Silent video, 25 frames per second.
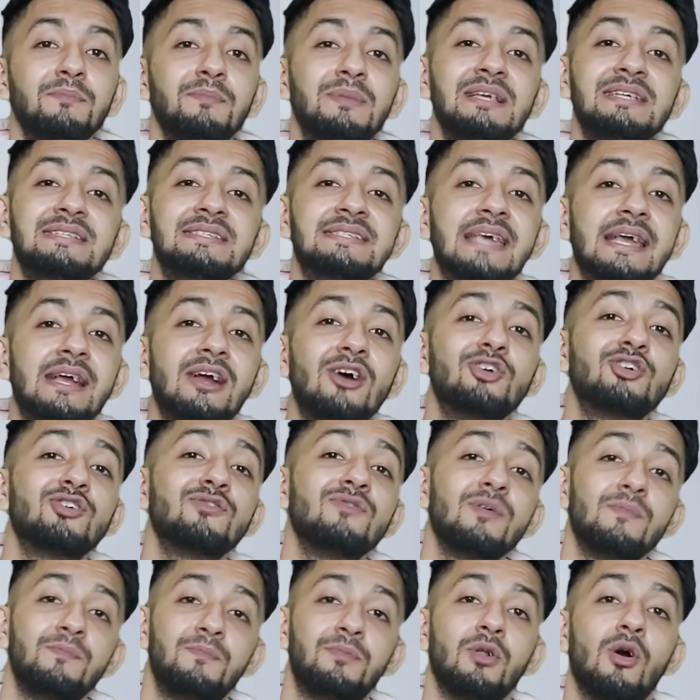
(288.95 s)
please check out
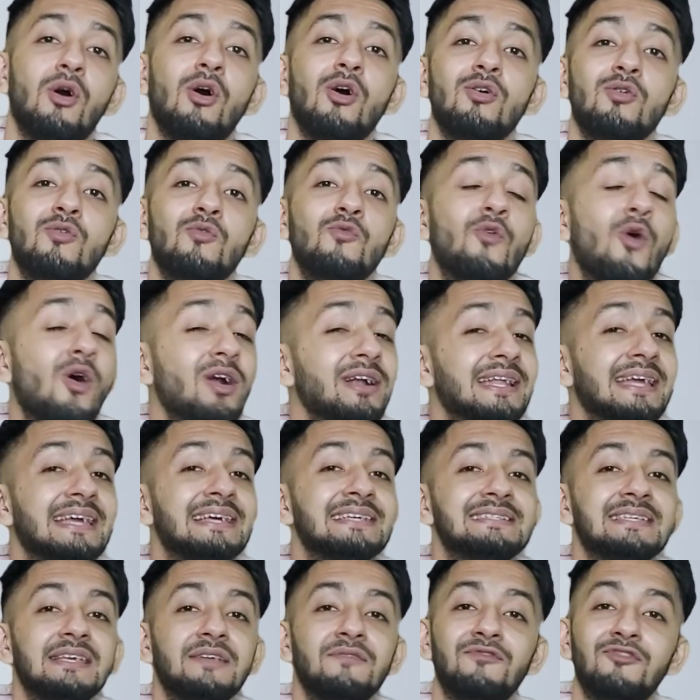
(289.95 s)
our blog, What
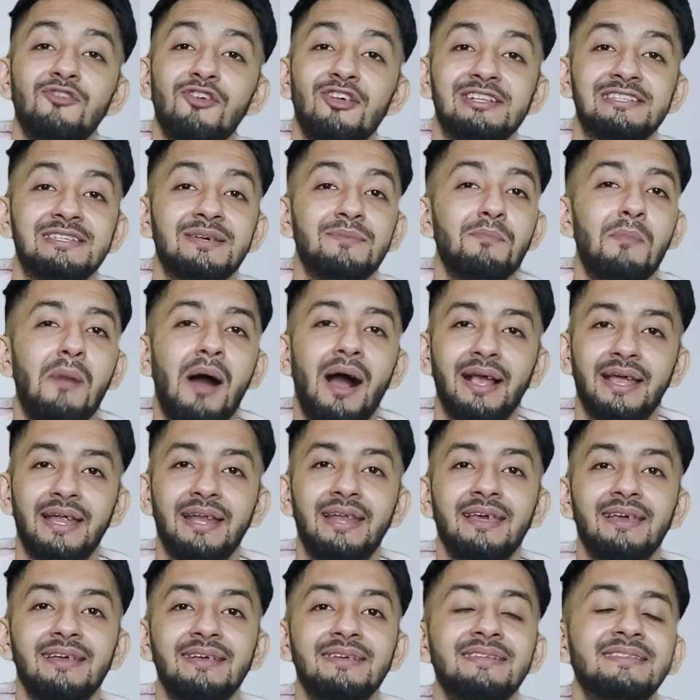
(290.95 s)
is Influencer
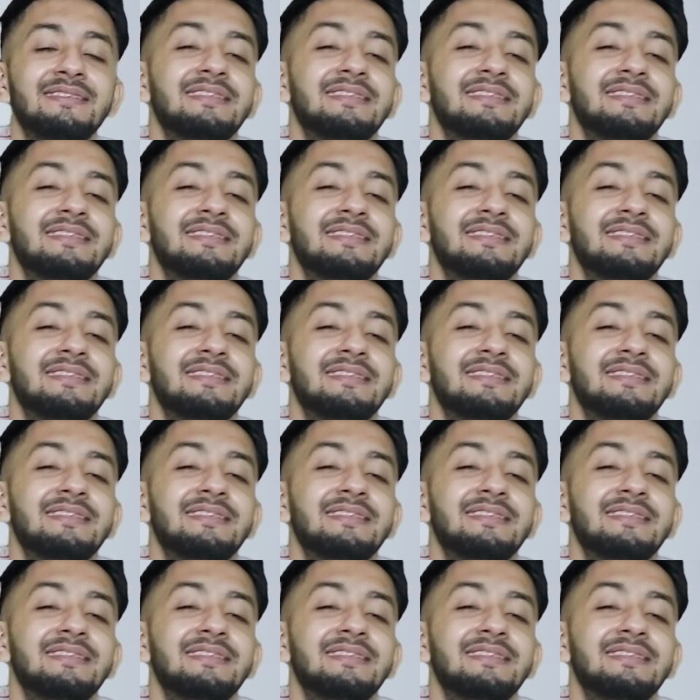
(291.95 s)
Marketing?